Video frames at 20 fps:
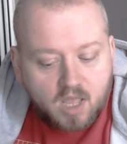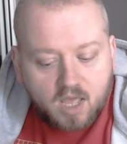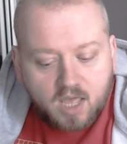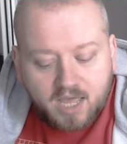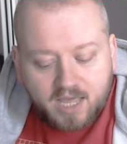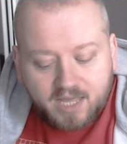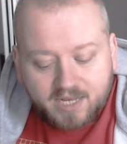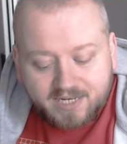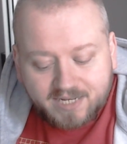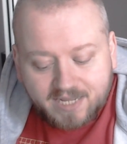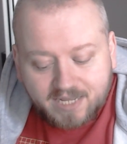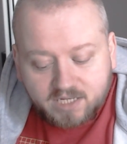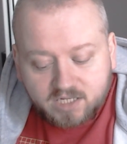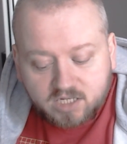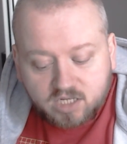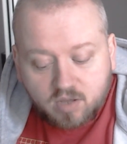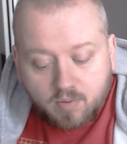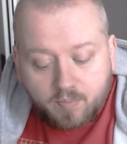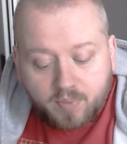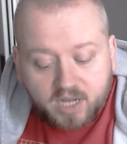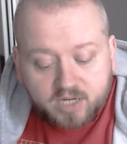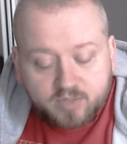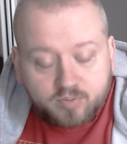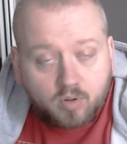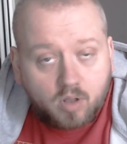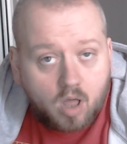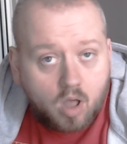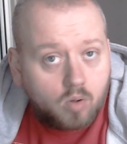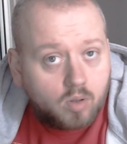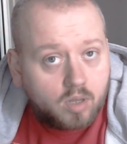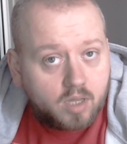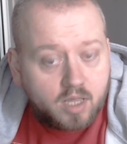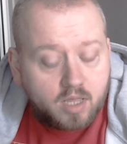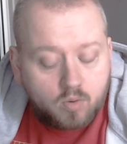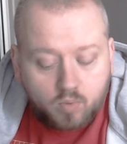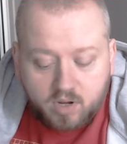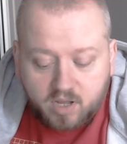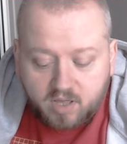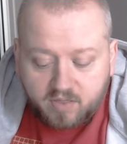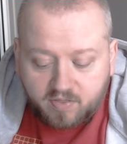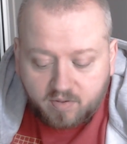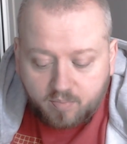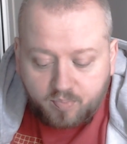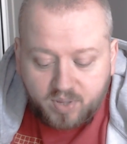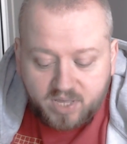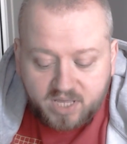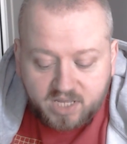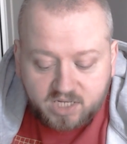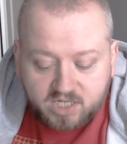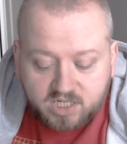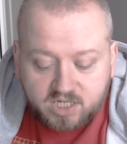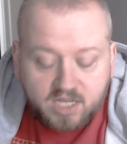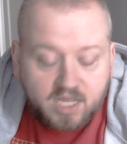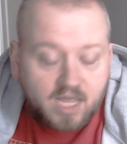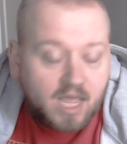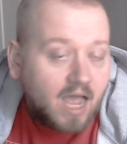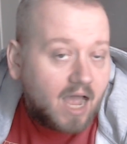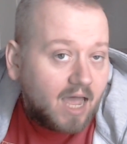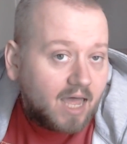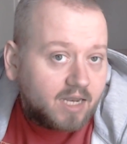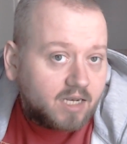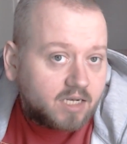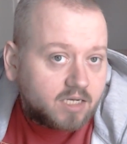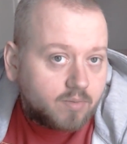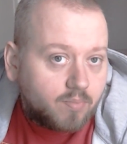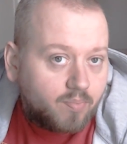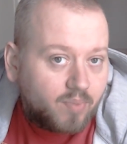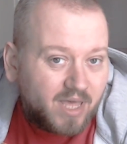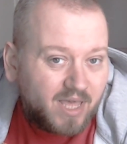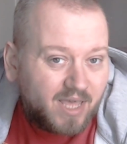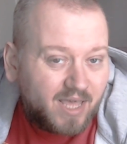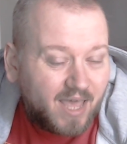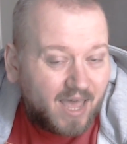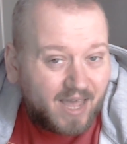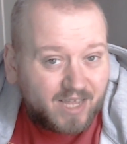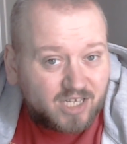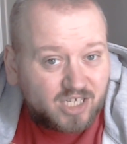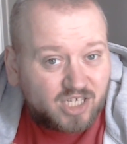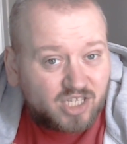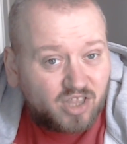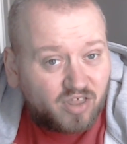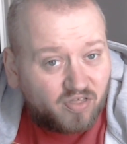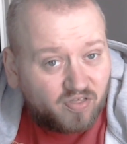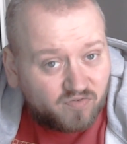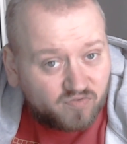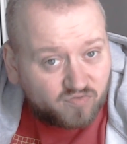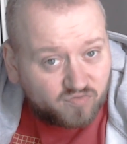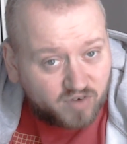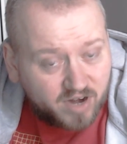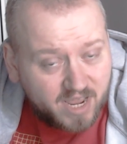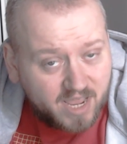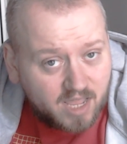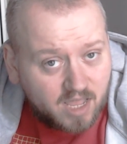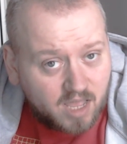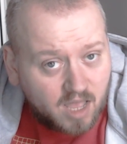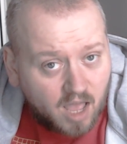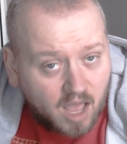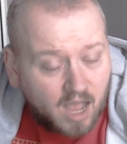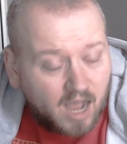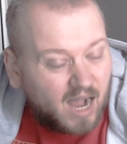It is compatible only with PC and PS3.